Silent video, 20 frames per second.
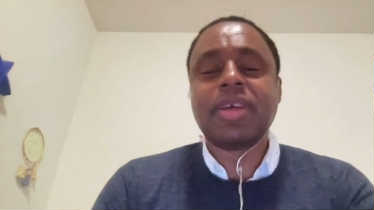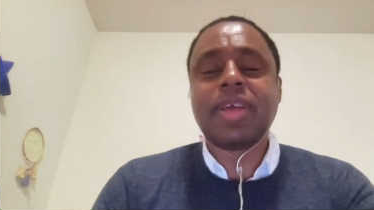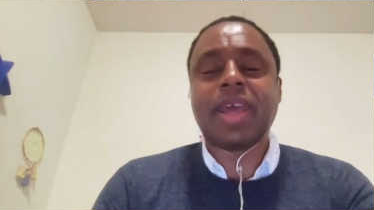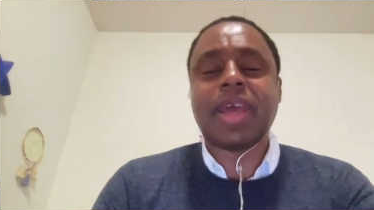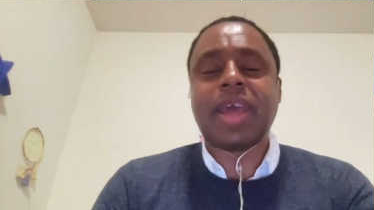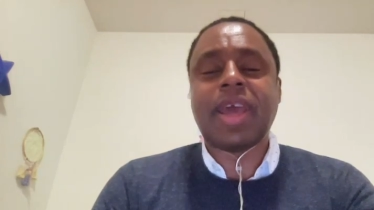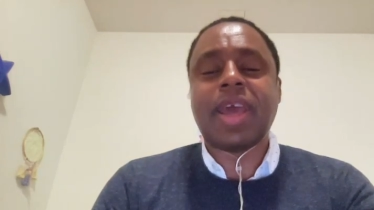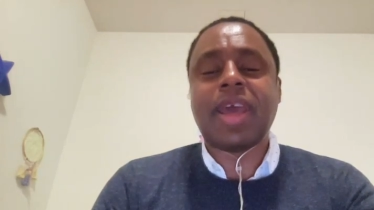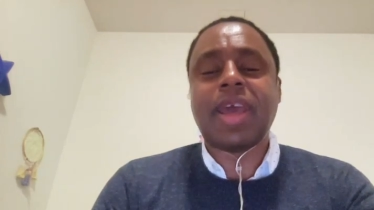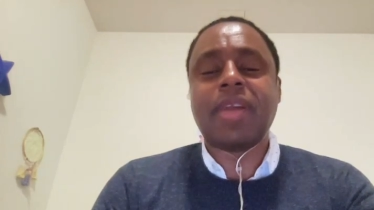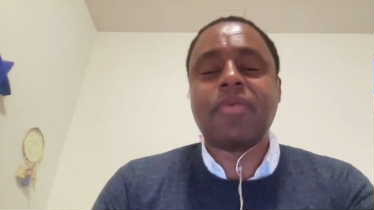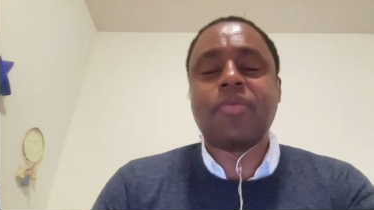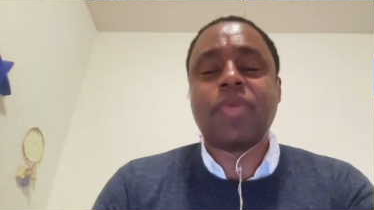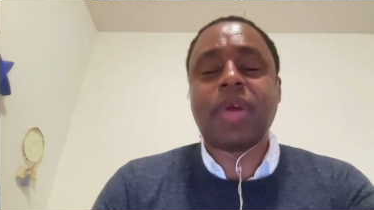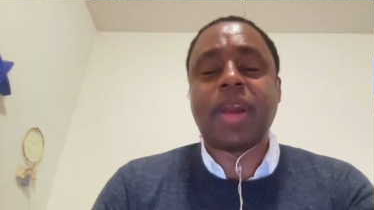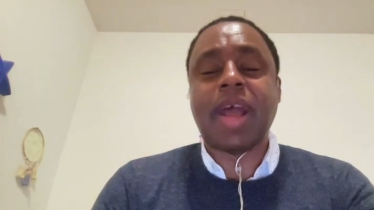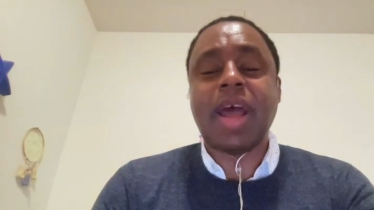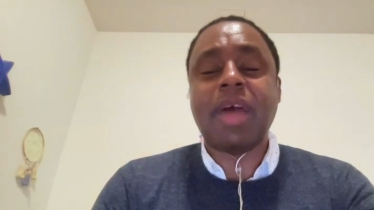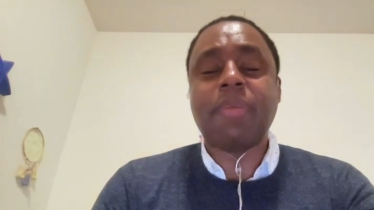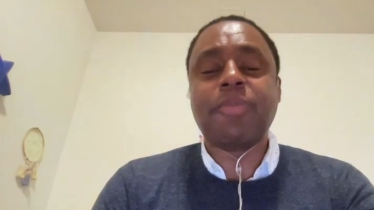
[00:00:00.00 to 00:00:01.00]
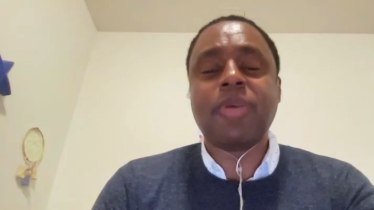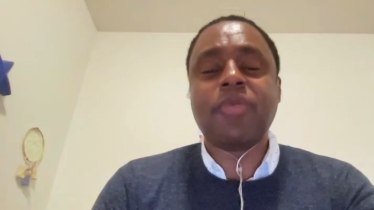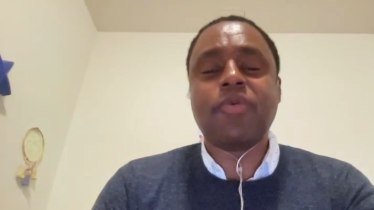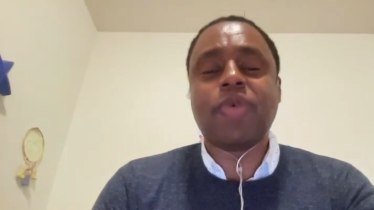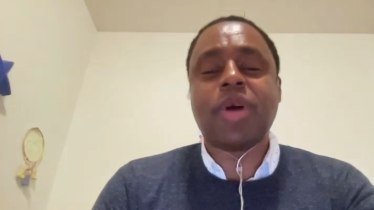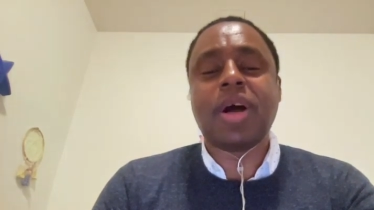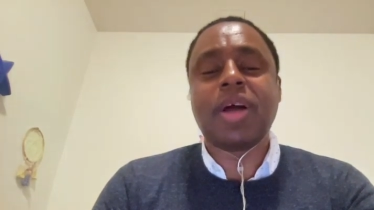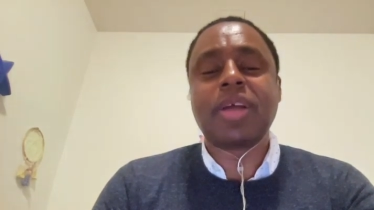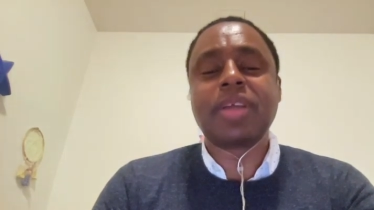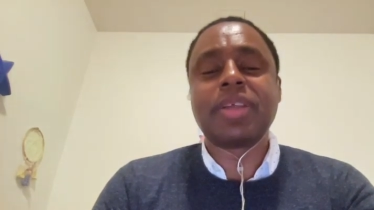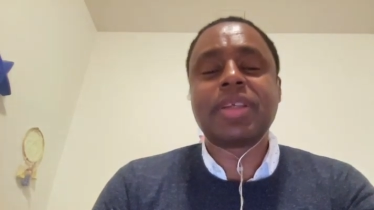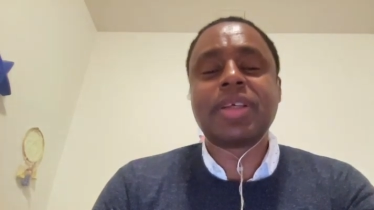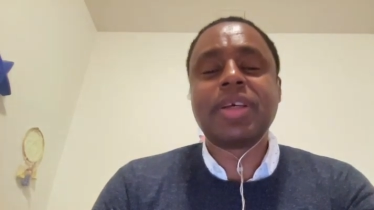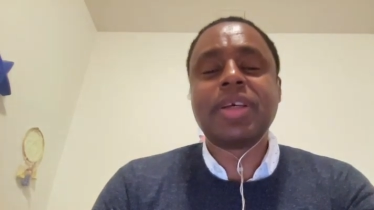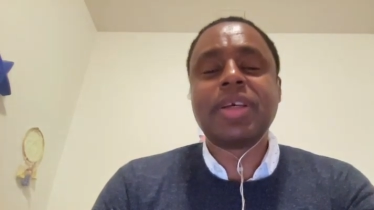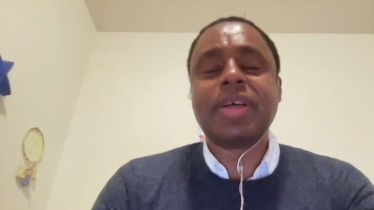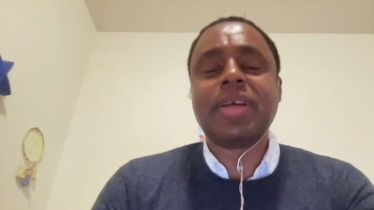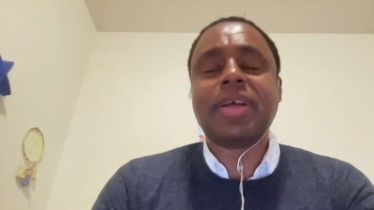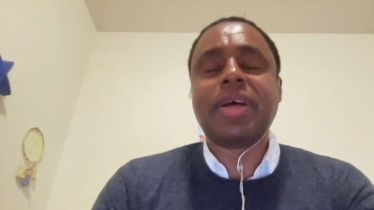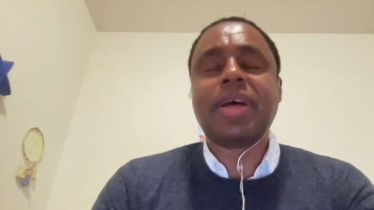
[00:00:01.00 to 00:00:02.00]
And what happened was,
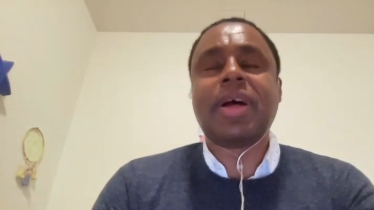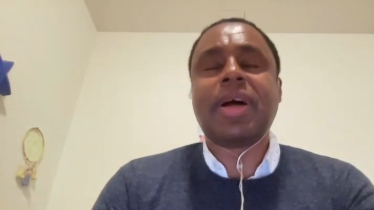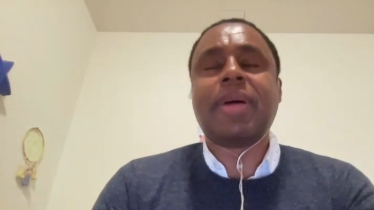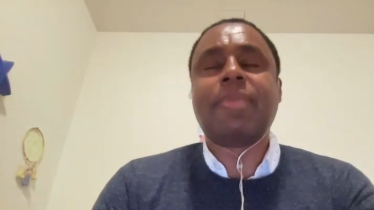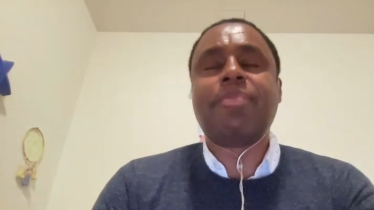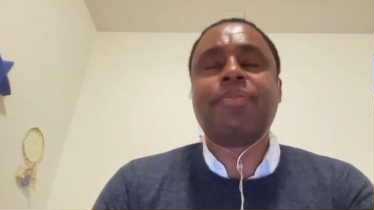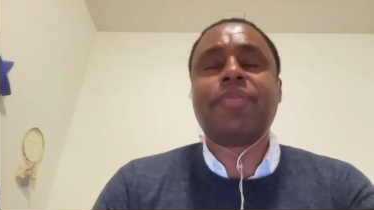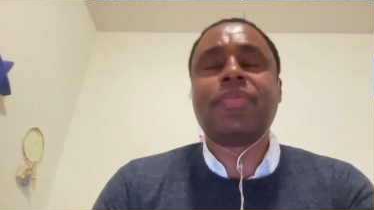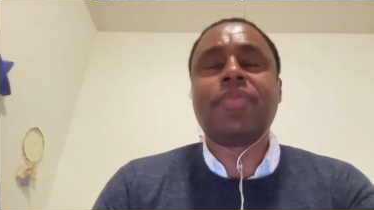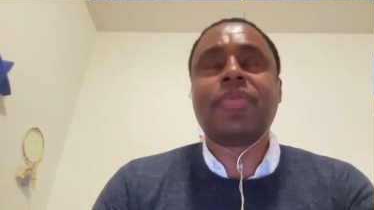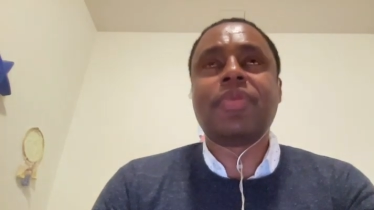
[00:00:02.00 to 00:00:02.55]
um,